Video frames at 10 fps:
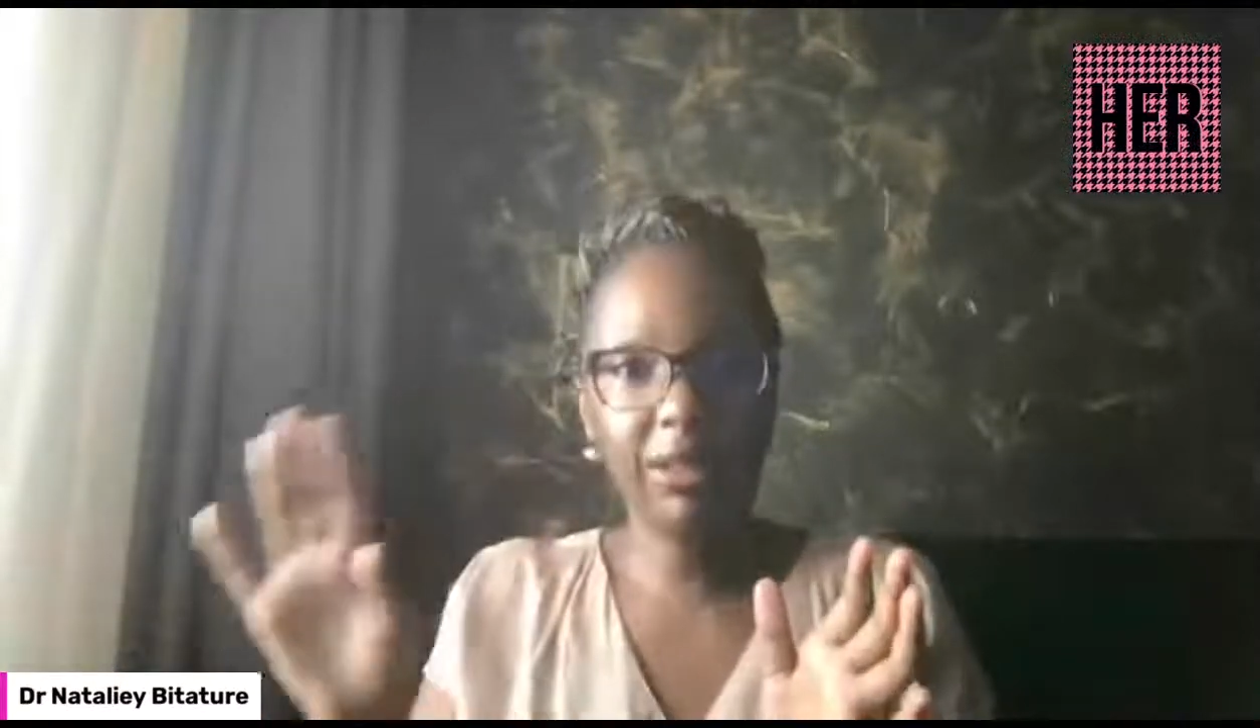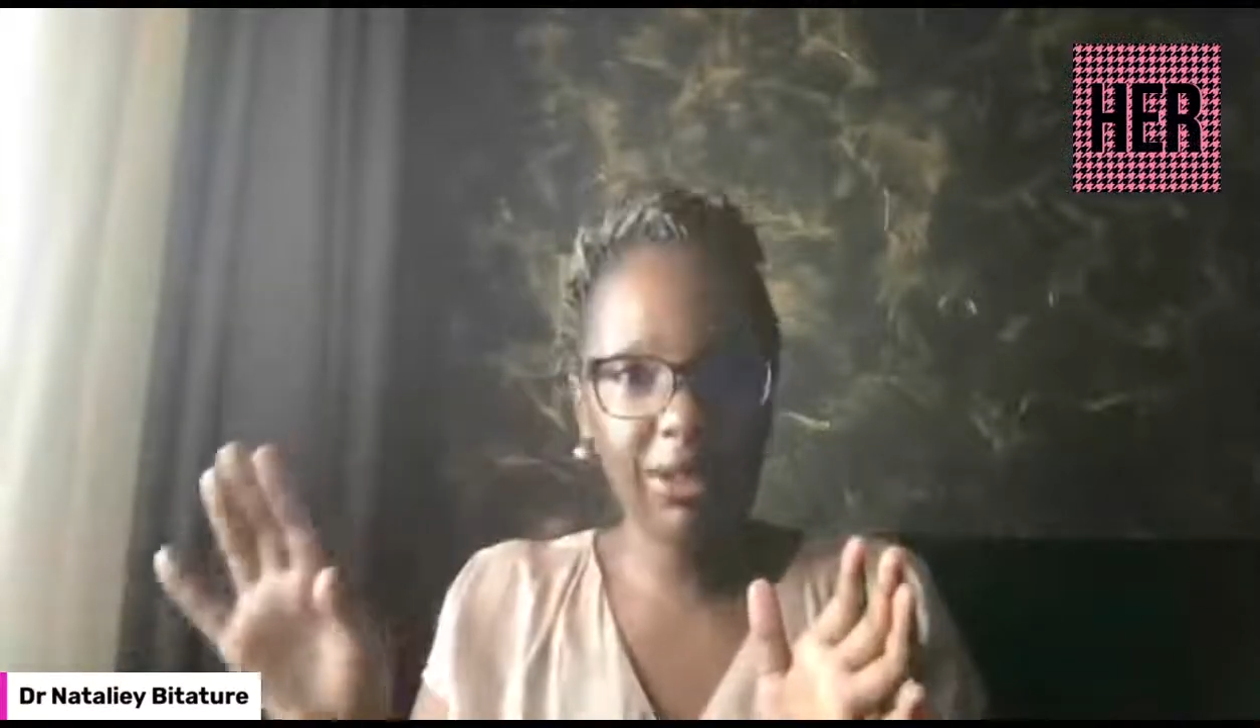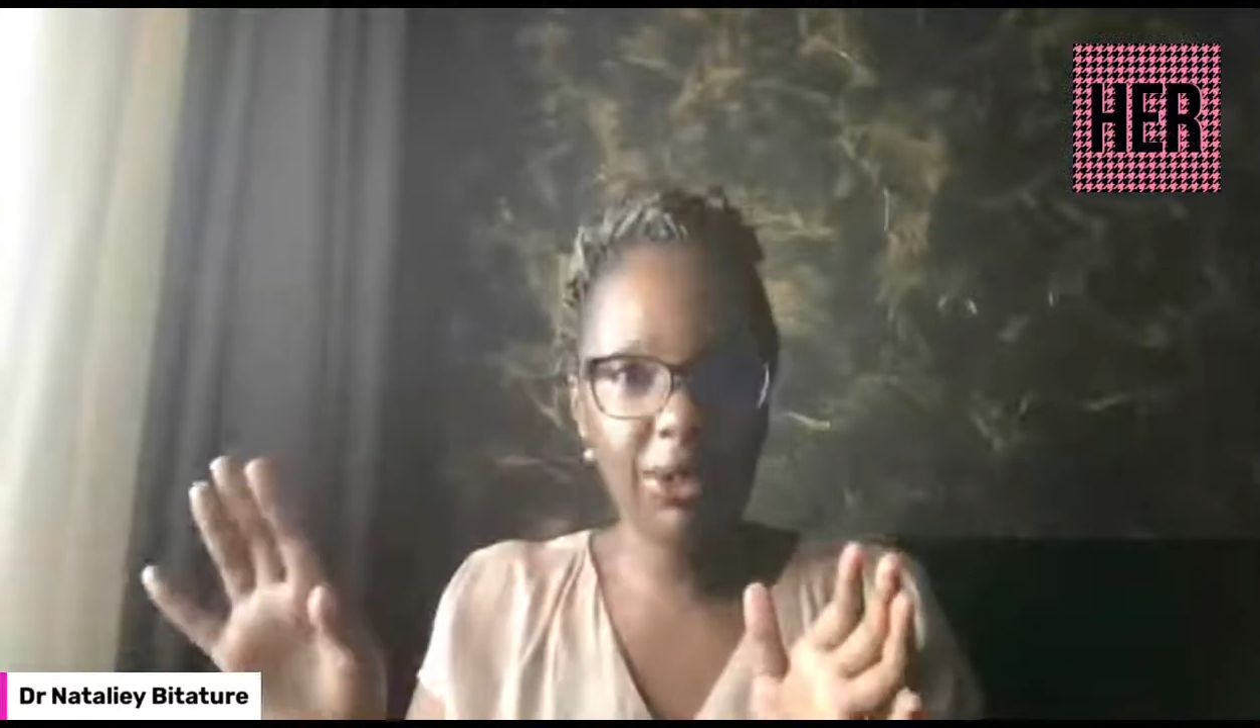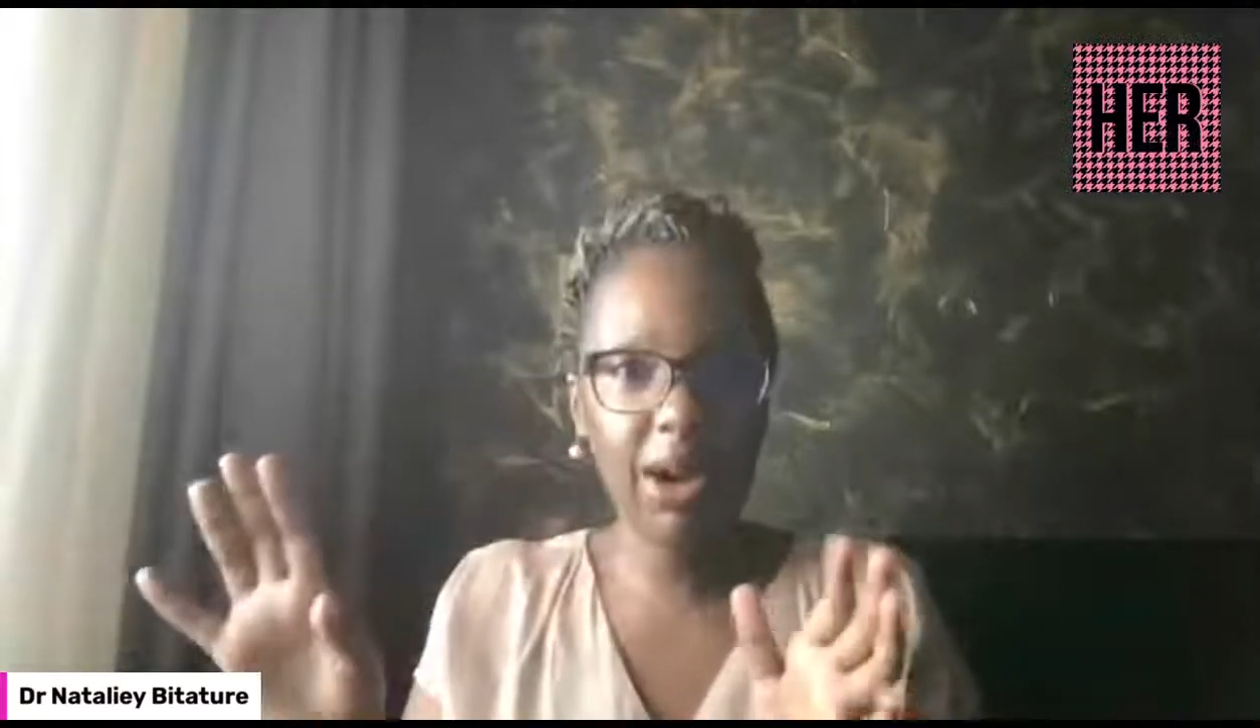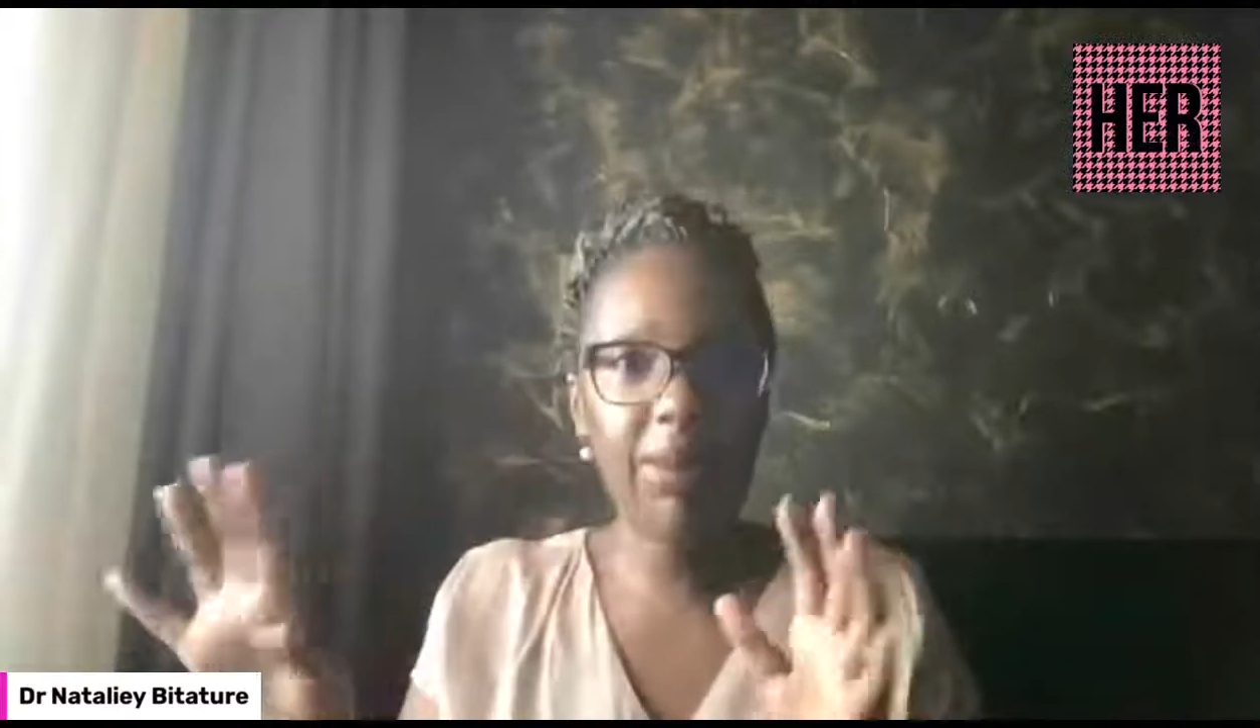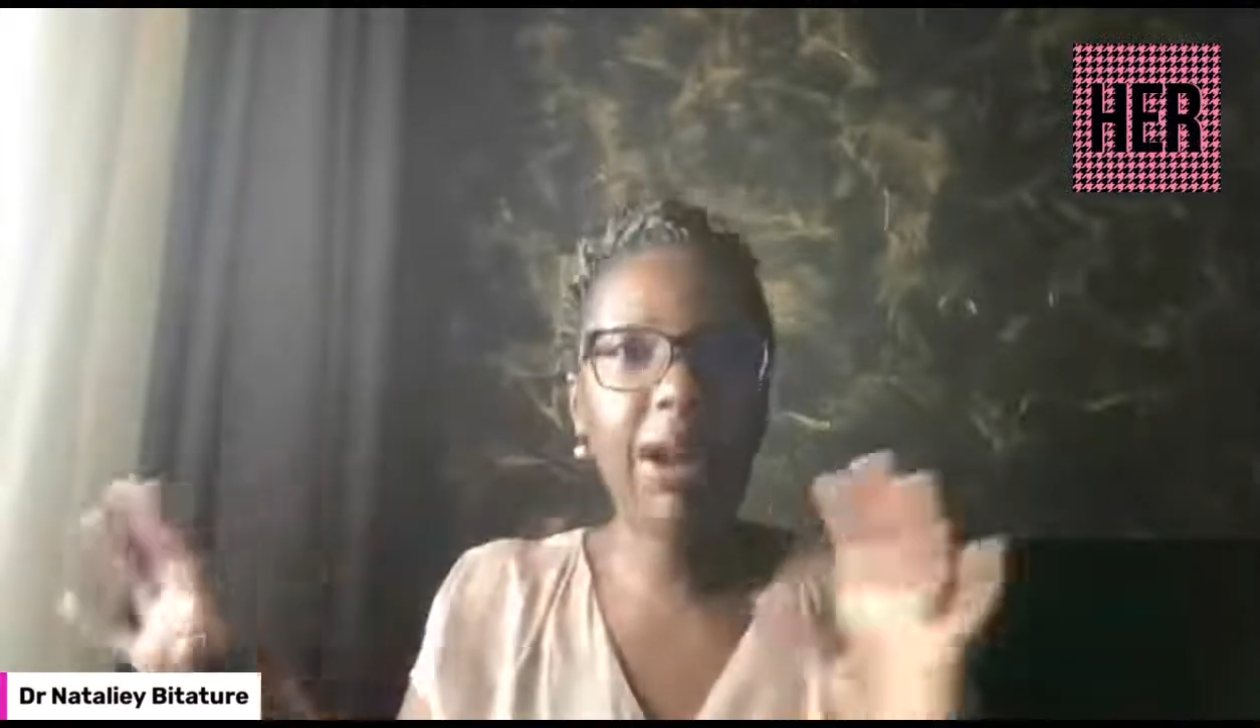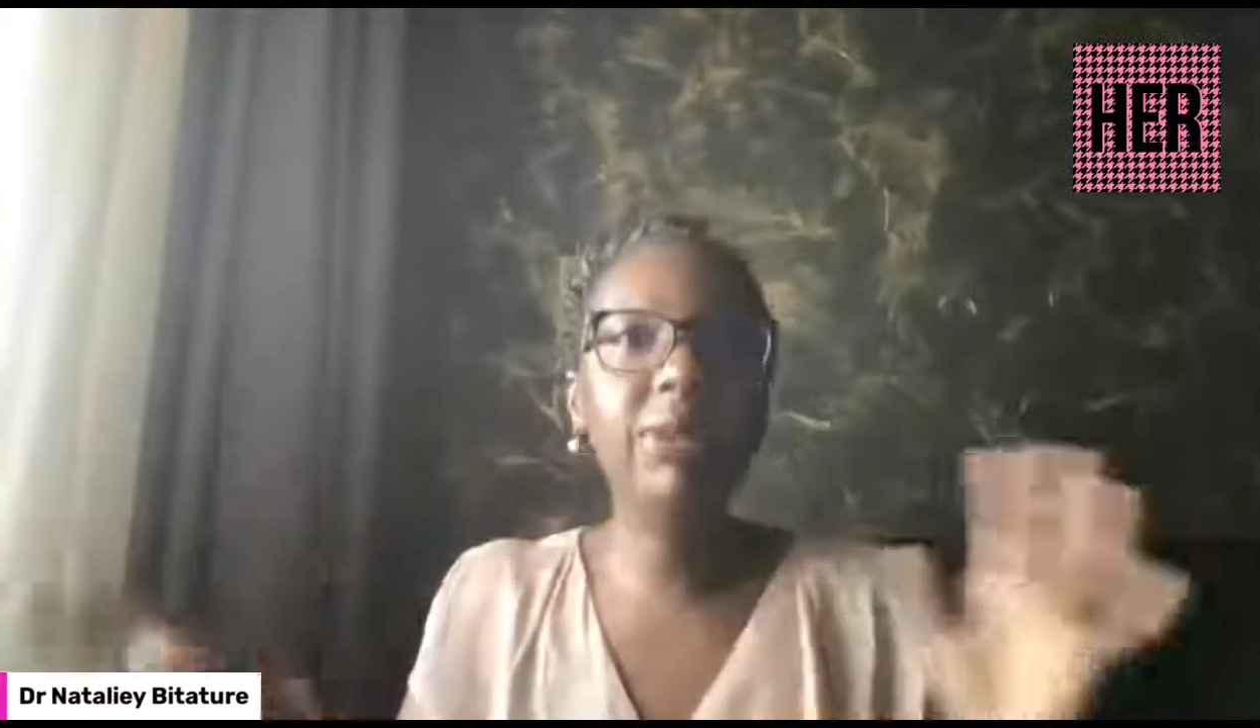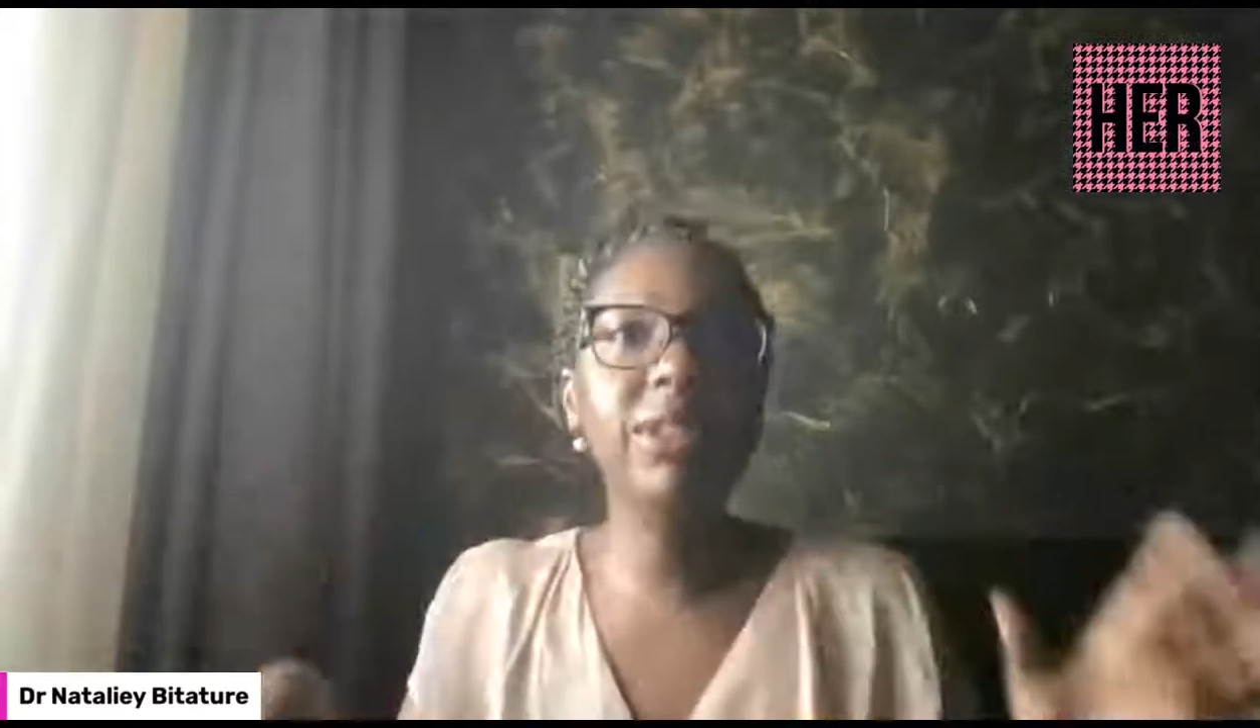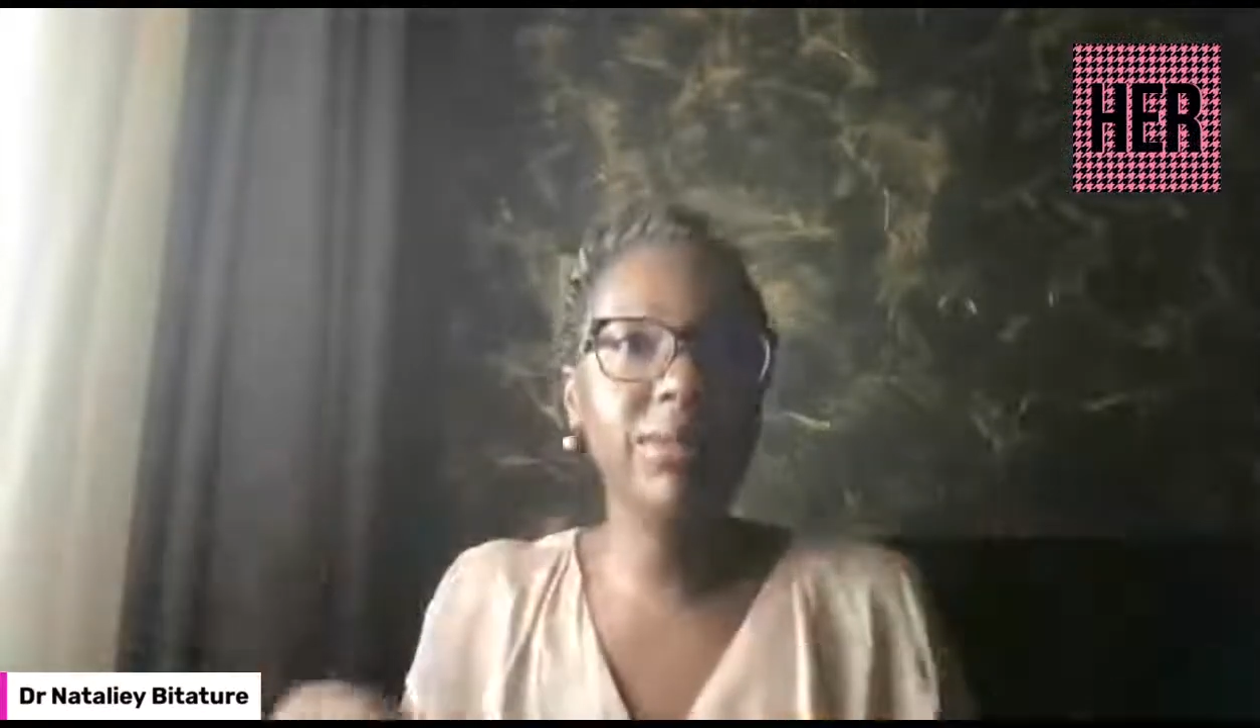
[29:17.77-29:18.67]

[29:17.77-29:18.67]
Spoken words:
you know, around